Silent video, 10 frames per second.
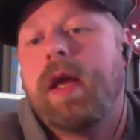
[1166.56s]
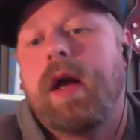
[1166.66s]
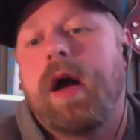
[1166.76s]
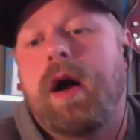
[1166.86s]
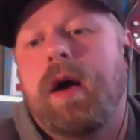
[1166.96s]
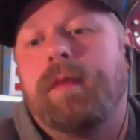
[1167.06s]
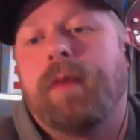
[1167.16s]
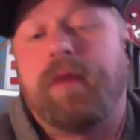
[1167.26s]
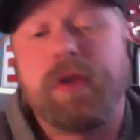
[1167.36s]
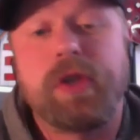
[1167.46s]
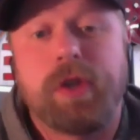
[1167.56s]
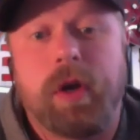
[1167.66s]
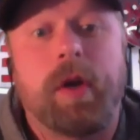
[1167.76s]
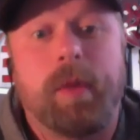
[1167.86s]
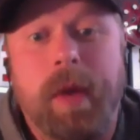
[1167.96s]
My vision
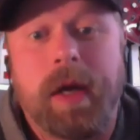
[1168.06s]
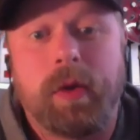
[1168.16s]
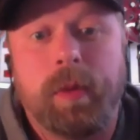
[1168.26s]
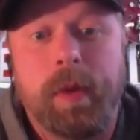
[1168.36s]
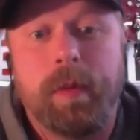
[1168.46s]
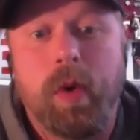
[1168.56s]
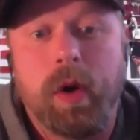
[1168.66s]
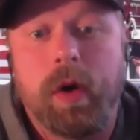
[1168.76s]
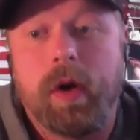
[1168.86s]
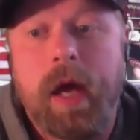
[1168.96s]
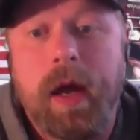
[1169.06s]
started coming back a little bit more.